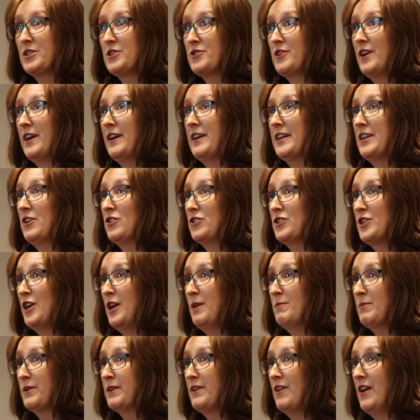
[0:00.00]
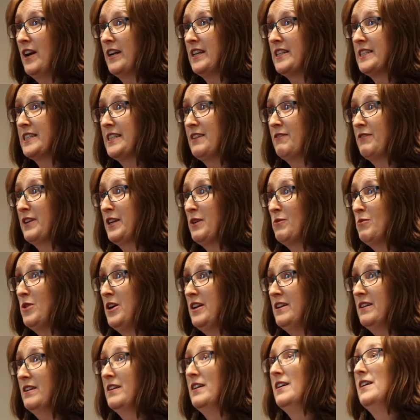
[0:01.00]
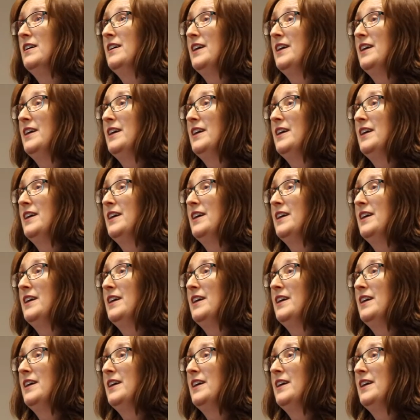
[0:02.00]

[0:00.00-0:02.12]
Australia in October 1971,